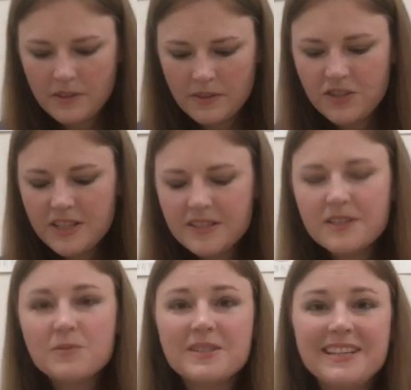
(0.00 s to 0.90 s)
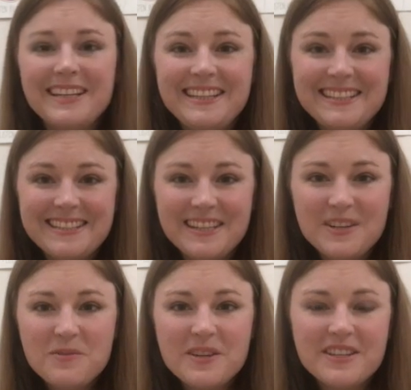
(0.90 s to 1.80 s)
Jesus was eating
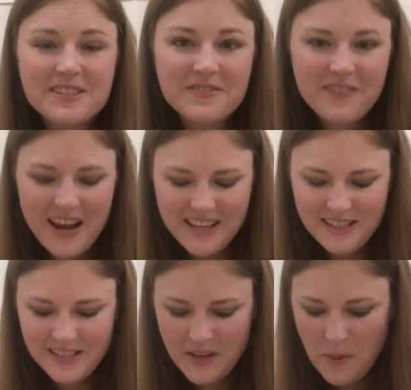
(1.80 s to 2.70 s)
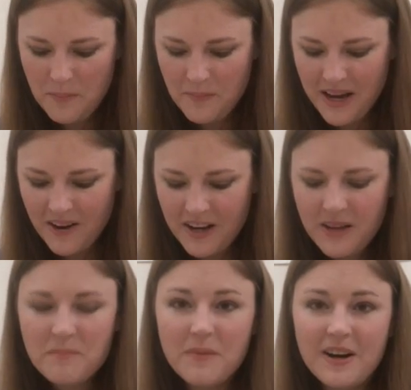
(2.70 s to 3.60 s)
dinner with his friends,
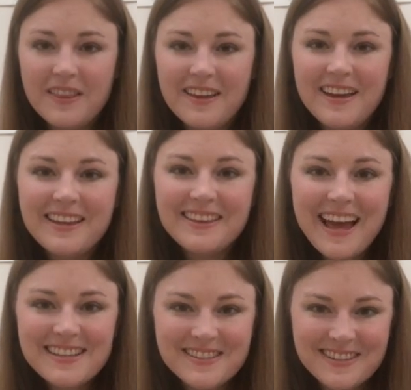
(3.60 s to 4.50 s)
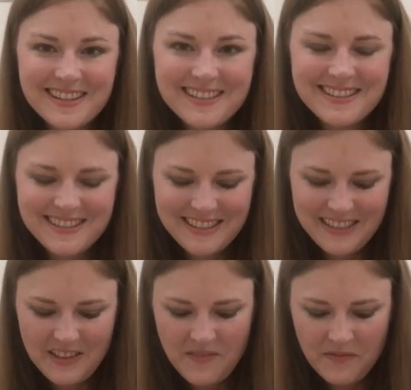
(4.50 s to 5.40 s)
Mary, Martha, and Lazarus.
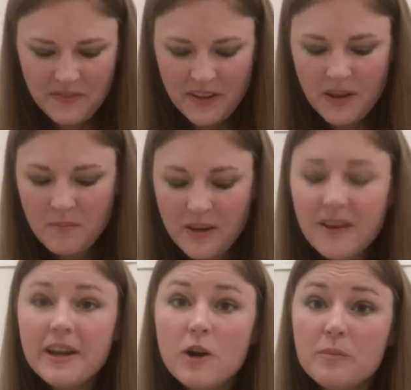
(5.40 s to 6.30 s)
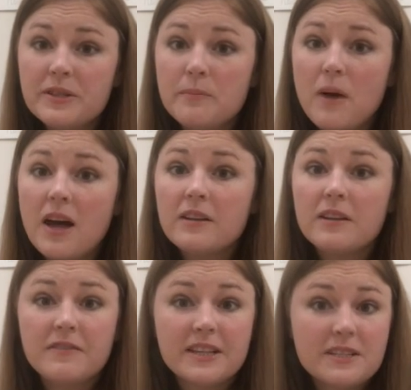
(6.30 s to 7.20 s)
Mary opened a bottle
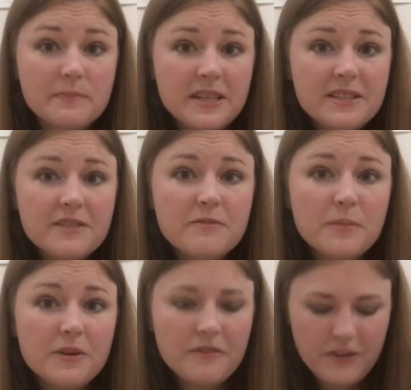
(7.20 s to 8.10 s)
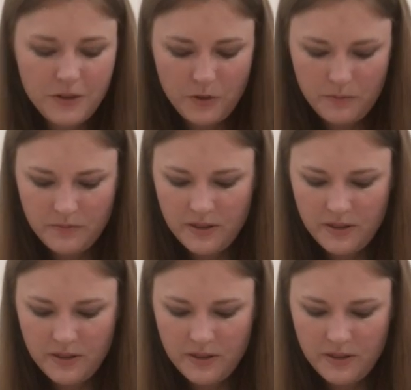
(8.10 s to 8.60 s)
of expensive perfume.